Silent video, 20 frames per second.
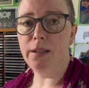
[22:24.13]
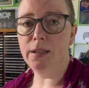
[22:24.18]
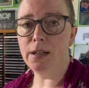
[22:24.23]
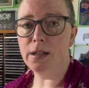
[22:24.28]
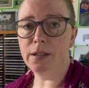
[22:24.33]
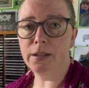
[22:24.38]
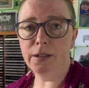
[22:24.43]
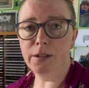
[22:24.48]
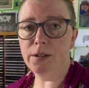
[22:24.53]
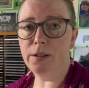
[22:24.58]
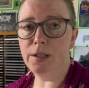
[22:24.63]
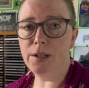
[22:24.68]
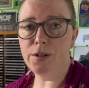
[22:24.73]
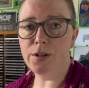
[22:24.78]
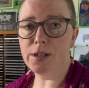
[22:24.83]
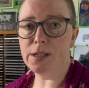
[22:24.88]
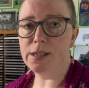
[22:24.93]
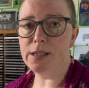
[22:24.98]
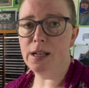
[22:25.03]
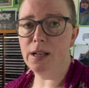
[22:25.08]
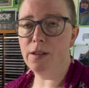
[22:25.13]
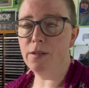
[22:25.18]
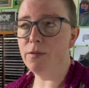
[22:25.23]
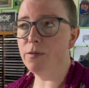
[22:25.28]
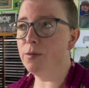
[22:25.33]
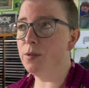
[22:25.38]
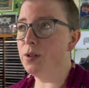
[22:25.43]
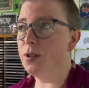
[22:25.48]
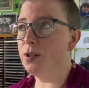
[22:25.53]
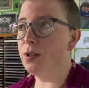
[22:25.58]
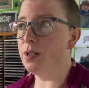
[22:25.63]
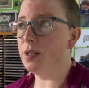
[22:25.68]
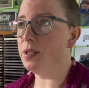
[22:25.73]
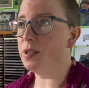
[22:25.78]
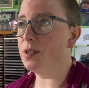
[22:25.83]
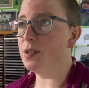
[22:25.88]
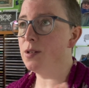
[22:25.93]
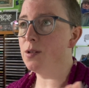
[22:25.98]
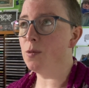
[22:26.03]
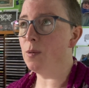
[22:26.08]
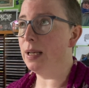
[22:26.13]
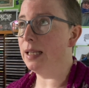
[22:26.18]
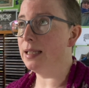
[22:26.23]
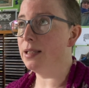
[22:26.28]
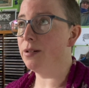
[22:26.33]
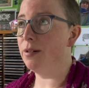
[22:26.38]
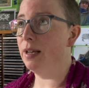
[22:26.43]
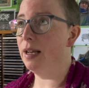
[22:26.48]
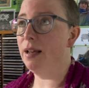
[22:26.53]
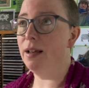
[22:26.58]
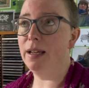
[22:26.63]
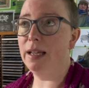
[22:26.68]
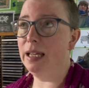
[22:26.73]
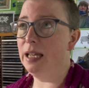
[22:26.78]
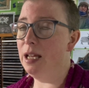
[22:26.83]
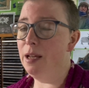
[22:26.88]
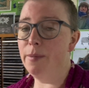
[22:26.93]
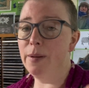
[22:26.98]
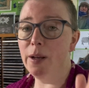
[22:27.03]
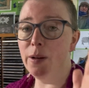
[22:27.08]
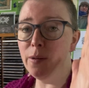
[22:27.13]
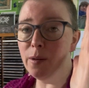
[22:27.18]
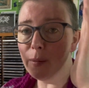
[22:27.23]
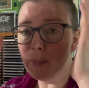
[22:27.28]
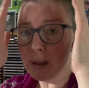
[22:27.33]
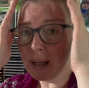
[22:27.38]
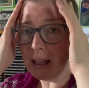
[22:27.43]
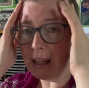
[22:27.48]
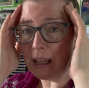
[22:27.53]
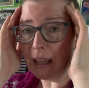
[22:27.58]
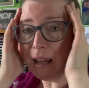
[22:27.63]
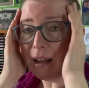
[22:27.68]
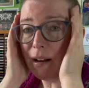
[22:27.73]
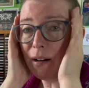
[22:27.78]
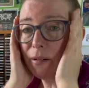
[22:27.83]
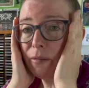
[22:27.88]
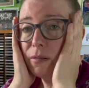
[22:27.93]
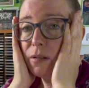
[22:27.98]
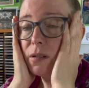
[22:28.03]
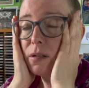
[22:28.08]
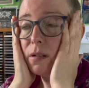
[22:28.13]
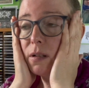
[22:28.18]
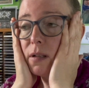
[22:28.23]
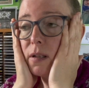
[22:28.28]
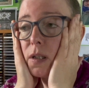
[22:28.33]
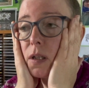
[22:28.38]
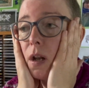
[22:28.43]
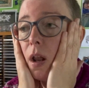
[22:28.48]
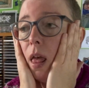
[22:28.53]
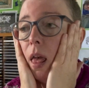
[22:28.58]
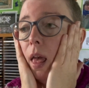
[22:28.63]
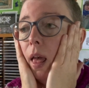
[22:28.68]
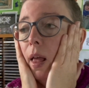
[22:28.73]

The art college itself was just sweltering. I came out and my hair was just